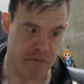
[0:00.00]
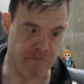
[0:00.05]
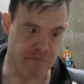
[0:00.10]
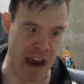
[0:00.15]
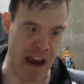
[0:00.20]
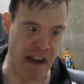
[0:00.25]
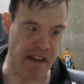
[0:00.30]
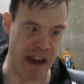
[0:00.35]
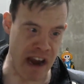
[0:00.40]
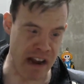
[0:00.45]

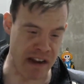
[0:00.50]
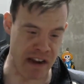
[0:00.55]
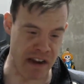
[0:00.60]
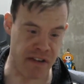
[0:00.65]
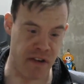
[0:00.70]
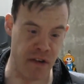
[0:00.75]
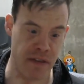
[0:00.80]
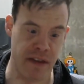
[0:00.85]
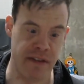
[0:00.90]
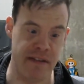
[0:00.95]

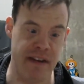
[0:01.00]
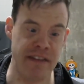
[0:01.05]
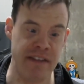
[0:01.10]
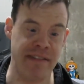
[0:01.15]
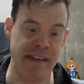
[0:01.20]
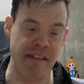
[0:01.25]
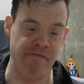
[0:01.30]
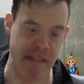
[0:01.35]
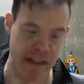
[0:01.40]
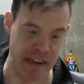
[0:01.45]
rendition to the
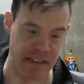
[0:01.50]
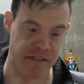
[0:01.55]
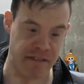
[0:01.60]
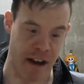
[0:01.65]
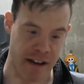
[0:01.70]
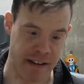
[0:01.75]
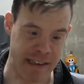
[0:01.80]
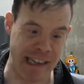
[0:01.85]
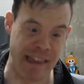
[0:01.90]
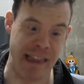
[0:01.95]
Disney
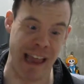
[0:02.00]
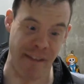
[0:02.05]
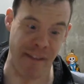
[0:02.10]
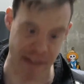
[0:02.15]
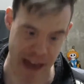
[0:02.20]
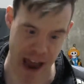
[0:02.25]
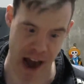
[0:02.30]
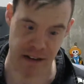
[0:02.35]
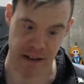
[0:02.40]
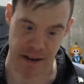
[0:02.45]
Renaissance in
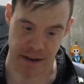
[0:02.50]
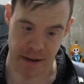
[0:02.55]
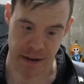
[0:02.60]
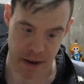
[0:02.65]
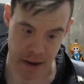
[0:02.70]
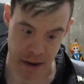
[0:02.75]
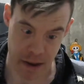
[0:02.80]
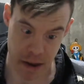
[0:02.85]
live action.